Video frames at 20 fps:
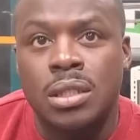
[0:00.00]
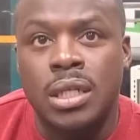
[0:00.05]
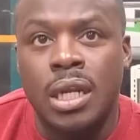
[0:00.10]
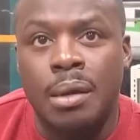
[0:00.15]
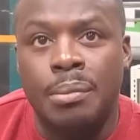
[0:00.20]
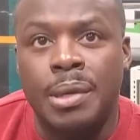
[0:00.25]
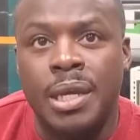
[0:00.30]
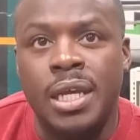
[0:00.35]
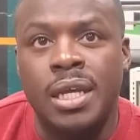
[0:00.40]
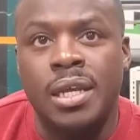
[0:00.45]
You
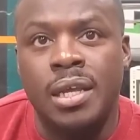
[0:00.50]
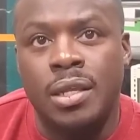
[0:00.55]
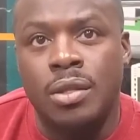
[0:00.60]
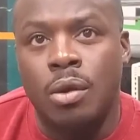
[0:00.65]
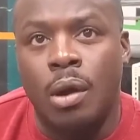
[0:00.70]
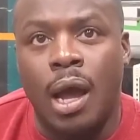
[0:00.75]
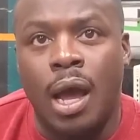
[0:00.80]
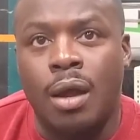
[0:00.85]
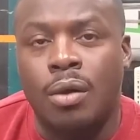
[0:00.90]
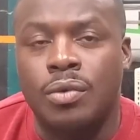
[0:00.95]
know what I mean? You
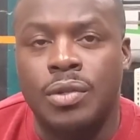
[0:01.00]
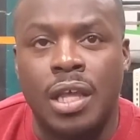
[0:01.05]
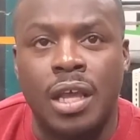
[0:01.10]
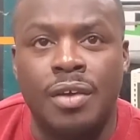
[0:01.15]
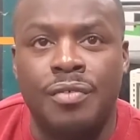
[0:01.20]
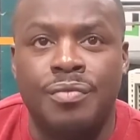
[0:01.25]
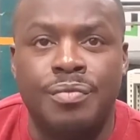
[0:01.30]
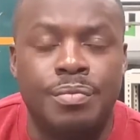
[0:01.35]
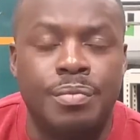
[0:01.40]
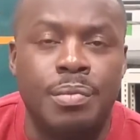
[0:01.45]
know, I don't
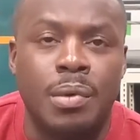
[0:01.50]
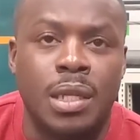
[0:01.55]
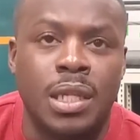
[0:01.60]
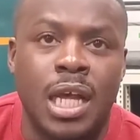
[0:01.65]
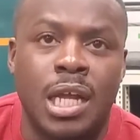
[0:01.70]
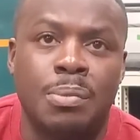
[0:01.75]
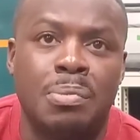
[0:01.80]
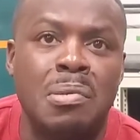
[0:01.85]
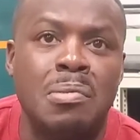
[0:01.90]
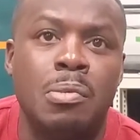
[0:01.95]
think a
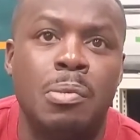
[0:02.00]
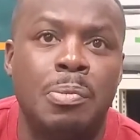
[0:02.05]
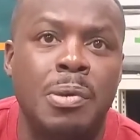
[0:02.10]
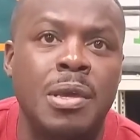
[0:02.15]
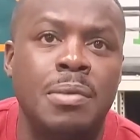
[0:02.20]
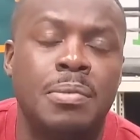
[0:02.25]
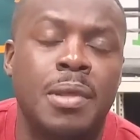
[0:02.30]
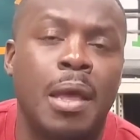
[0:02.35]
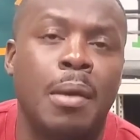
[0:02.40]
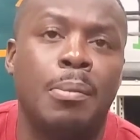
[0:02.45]
lot of people
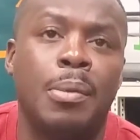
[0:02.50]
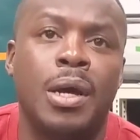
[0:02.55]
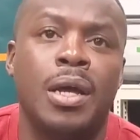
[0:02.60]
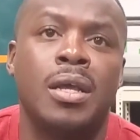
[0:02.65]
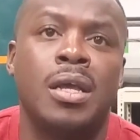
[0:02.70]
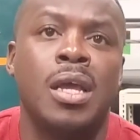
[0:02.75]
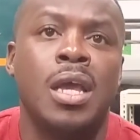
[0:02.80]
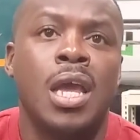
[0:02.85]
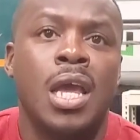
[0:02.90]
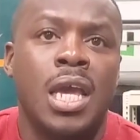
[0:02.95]
peeped that,
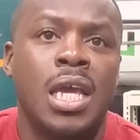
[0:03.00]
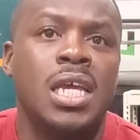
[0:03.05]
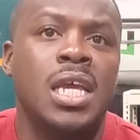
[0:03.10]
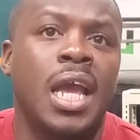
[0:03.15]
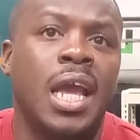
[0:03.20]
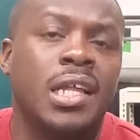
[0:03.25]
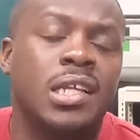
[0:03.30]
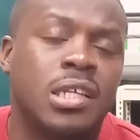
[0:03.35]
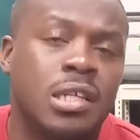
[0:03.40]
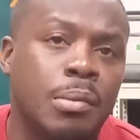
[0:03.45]
but he
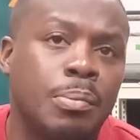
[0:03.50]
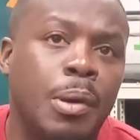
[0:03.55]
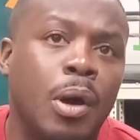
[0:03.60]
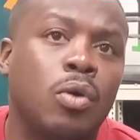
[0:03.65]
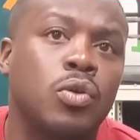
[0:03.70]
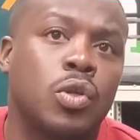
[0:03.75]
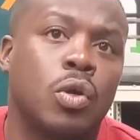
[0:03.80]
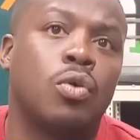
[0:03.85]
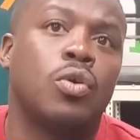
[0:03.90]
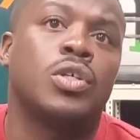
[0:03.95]
handed the
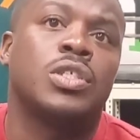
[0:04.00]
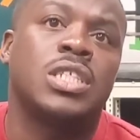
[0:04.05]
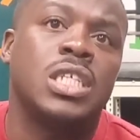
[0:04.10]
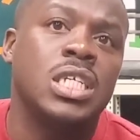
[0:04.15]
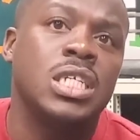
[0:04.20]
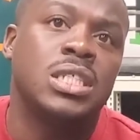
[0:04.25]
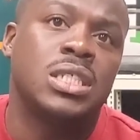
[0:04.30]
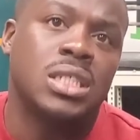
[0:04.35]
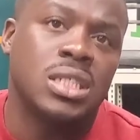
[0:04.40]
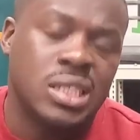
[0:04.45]
belt to
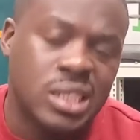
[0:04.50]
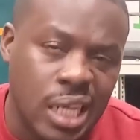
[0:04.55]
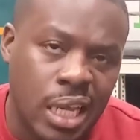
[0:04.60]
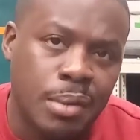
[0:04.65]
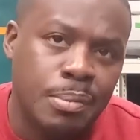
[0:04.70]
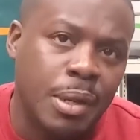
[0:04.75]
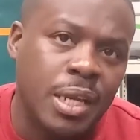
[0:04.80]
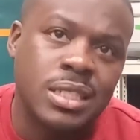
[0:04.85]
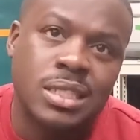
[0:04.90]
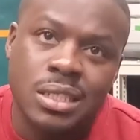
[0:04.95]
Ortiz to
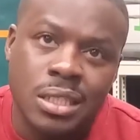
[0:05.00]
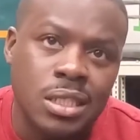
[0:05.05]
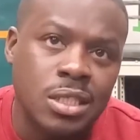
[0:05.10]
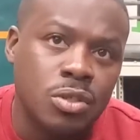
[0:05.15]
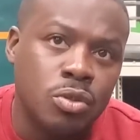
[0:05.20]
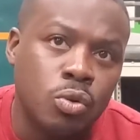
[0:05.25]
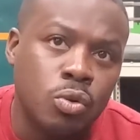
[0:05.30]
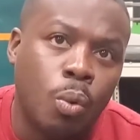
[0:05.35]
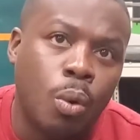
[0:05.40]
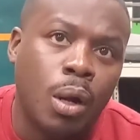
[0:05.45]
say basically
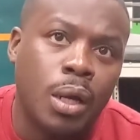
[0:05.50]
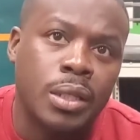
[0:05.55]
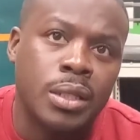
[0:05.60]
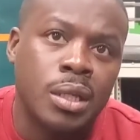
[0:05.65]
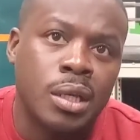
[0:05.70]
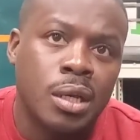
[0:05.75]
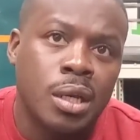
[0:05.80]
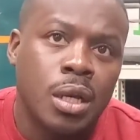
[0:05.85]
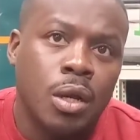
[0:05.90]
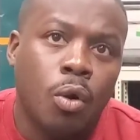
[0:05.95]
you won,
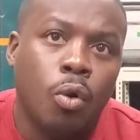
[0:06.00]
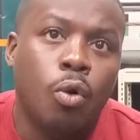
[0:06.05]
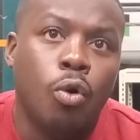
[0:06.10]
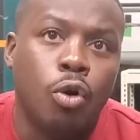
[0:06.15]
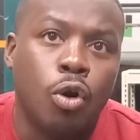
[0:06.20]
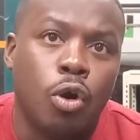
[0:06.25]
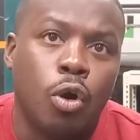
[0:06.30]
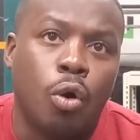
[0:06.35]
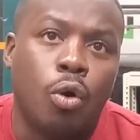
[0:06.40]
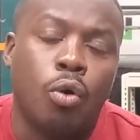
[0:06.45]

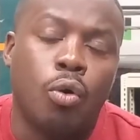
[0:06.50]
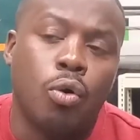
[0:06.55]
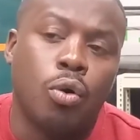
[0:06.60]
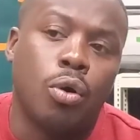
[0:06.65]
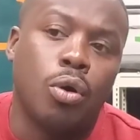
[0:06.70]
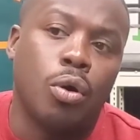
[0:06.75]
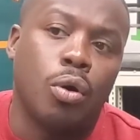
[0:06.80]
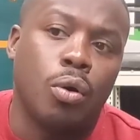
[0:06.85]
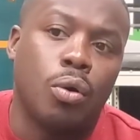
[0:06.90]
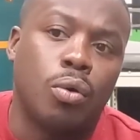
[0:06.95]
or
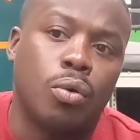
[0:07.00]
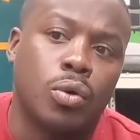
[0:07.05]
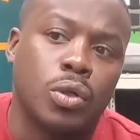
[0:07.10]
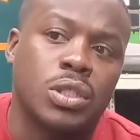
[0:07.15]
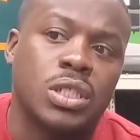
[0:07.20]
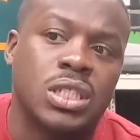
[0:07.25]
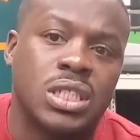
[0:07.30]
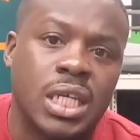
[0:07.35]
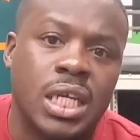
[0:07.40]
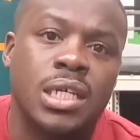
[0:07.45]
or or
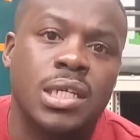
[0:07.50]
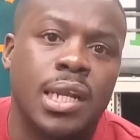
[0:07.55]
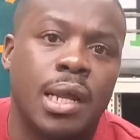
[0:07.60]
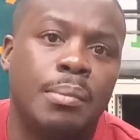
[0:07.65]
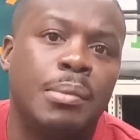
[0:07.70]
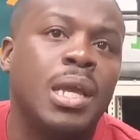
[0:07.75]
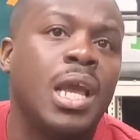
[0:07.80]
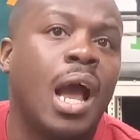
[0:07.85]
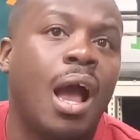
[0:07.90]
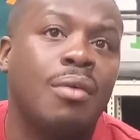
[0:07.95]
to say you know
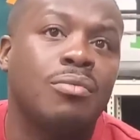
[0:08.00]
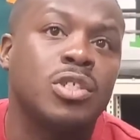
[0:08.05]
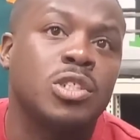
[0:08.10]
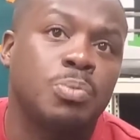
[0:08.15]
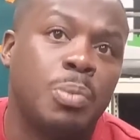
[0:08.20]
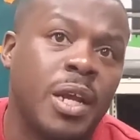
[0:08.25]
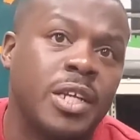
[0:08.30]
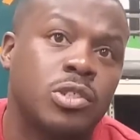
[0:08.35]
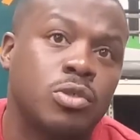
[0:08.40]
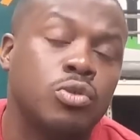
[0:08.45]
what I mean. I
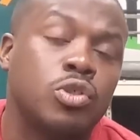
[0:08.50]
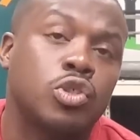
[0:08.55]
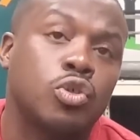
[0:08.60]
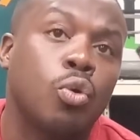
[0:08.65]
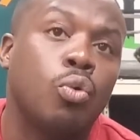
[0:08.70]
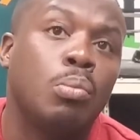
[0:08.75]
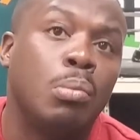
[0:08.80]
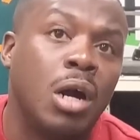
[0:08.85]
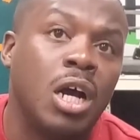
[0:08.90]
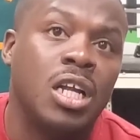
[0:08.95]
respect you
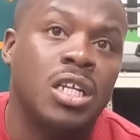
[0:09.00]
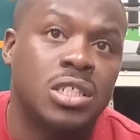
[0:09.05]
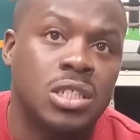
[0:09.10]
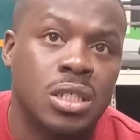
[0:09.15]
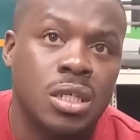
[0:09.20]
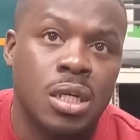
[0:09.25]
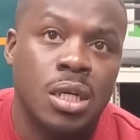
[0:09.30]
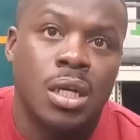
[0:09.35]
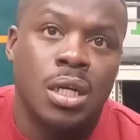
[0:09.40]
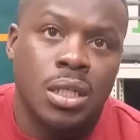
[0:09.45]
so
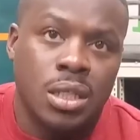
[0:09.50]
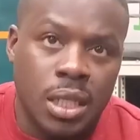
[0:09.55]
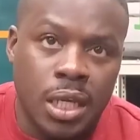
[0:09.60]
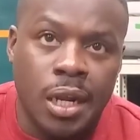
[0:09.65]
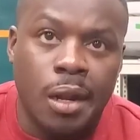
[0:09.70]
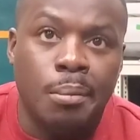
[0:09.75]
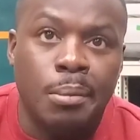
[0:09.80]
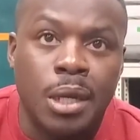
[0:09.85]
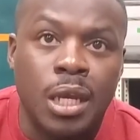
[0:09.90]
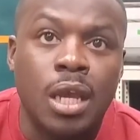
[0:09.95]
much
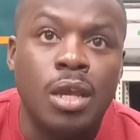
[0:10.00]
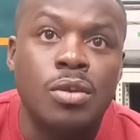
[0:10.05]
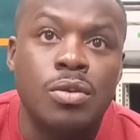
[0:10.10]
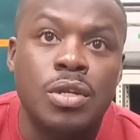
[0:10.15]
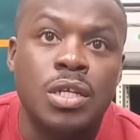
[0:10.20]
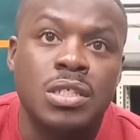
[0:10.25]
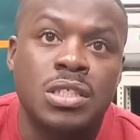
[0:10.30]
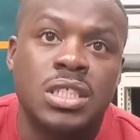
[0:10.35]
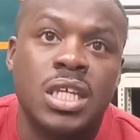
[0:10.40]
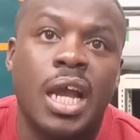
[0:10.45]
that I'm gonna give
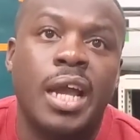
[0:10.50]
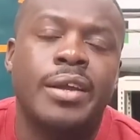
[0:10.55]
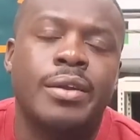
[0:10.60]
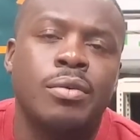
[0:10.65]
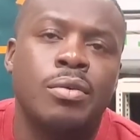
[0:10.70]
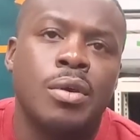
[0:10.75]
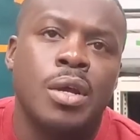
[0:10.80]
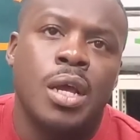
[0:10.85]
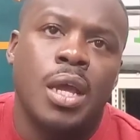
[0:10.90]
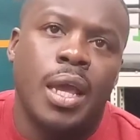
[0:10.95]
you this
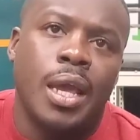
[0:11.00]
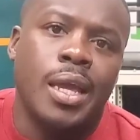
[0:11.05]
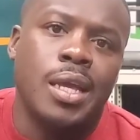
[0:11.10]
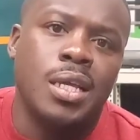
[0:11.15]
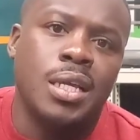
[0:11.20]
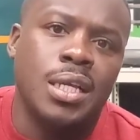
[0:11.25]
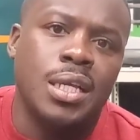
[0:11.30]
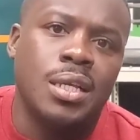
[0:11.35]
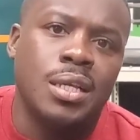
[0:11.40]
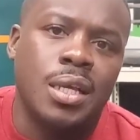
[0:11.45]
title.
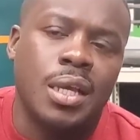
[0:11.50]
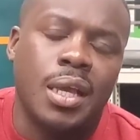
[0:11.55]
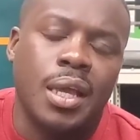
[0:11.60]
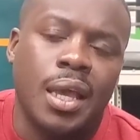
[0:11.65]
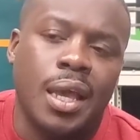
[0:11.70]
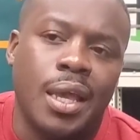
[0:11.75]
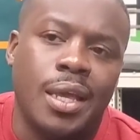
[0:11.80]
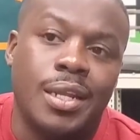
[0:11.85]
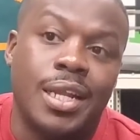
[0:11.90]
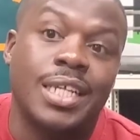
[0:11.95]
And
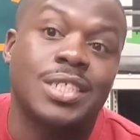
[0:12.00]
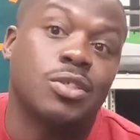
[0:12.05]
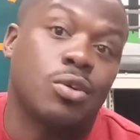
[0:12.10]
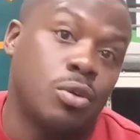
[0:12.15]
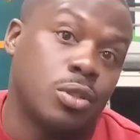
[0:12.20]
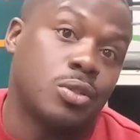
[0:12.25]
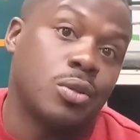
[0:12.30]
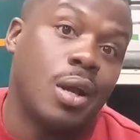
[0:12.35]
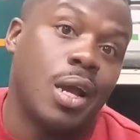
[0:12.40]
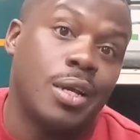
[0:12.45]
and that's
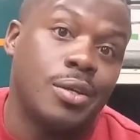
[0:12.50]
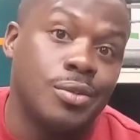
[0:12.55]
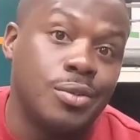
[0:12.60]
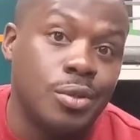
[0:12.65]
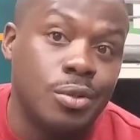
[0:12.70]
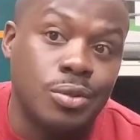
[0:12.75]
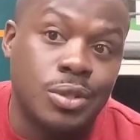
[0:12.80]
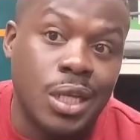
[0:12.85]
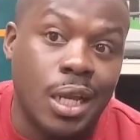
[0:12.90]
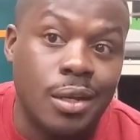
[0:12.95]
also how you
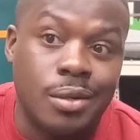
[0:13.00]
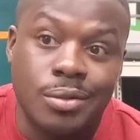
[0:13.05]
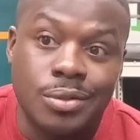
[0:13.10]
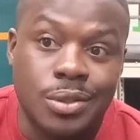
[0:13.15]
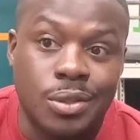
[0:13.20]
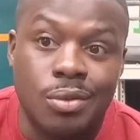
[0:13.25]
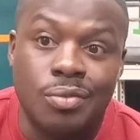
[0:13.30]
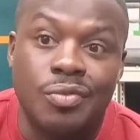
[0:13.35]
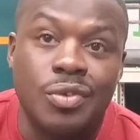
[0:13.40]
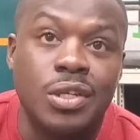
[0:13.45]
know
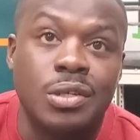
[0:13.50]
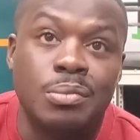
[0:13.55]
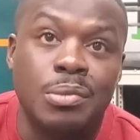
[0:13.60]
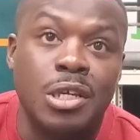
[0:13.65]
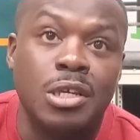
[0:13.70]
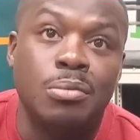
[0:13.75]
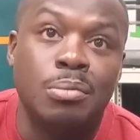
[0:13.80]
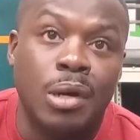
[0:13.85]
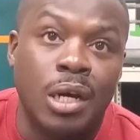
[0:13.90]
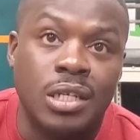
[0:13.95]
titles don't really
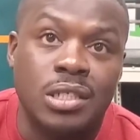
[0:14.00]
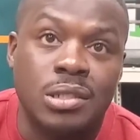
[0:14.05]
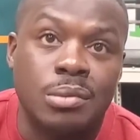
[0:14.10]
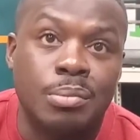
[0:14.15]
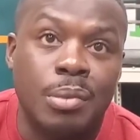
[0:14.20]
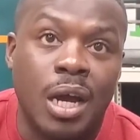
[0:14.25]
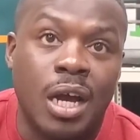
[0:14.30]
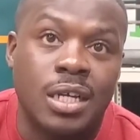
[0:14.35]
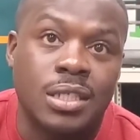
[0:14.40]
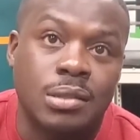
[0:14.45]
mean much
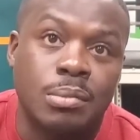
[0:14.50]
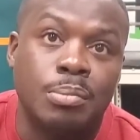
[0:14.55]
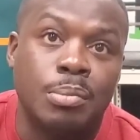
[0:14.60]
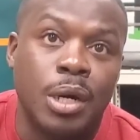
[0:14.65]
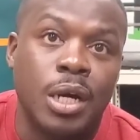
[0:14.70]
in boxing.